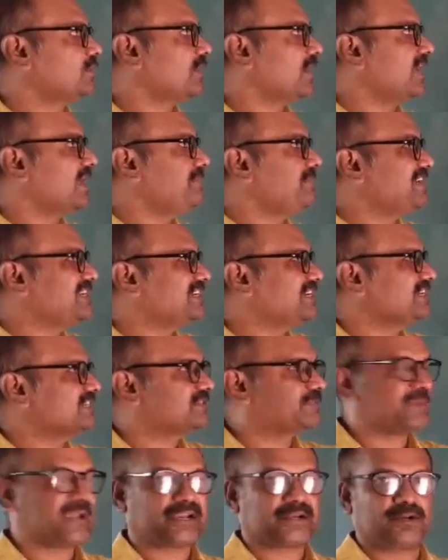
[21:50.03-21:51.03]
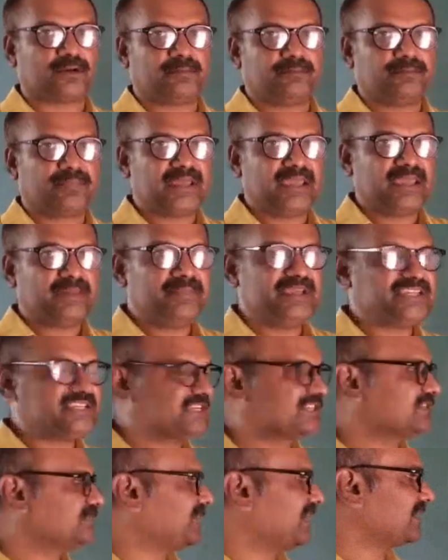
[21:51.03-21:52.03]
Now I would like to explain
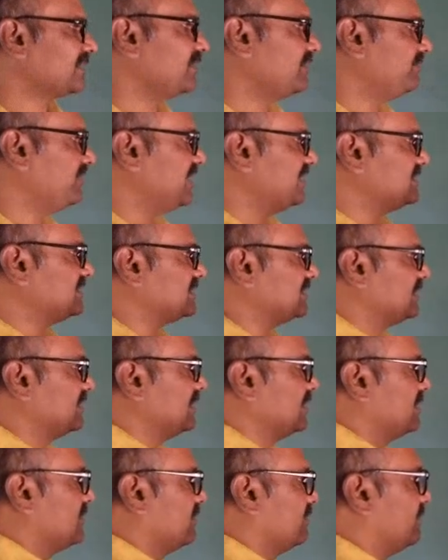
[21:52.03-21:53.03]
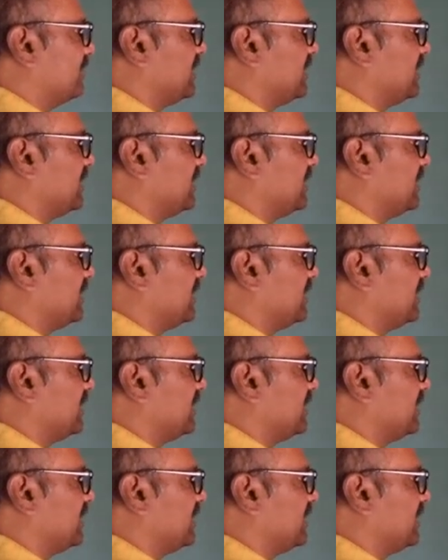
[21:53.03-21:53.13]
about emission spectrum.